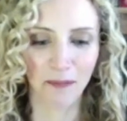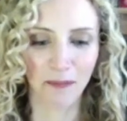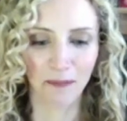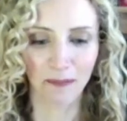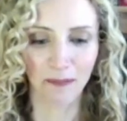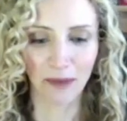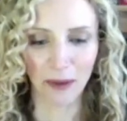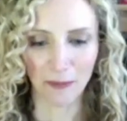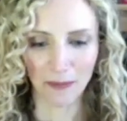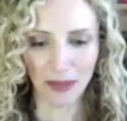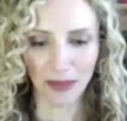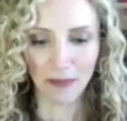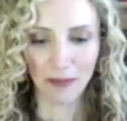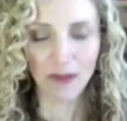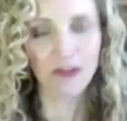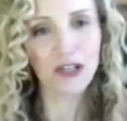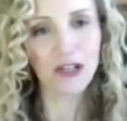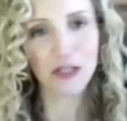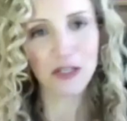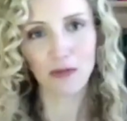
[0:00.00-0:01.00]
But let me
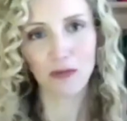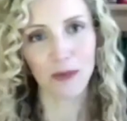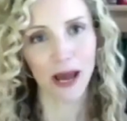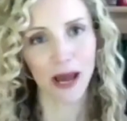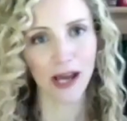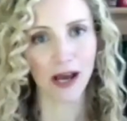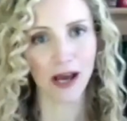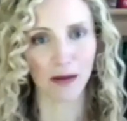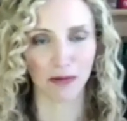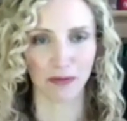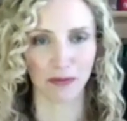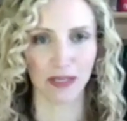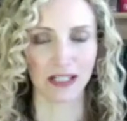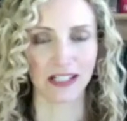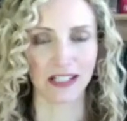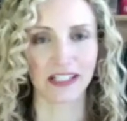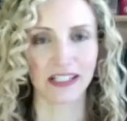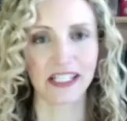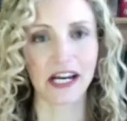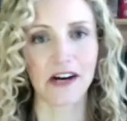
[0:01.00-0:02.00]
first of all back up a bit
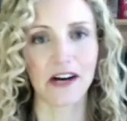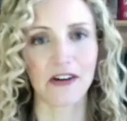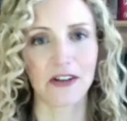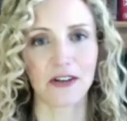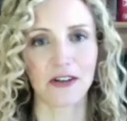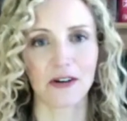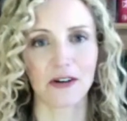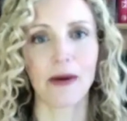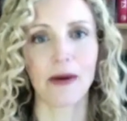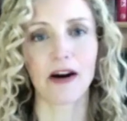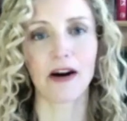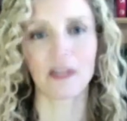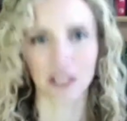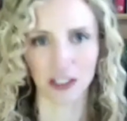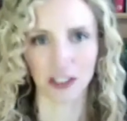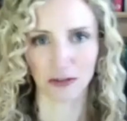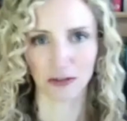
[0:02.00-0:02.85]
and tell you about these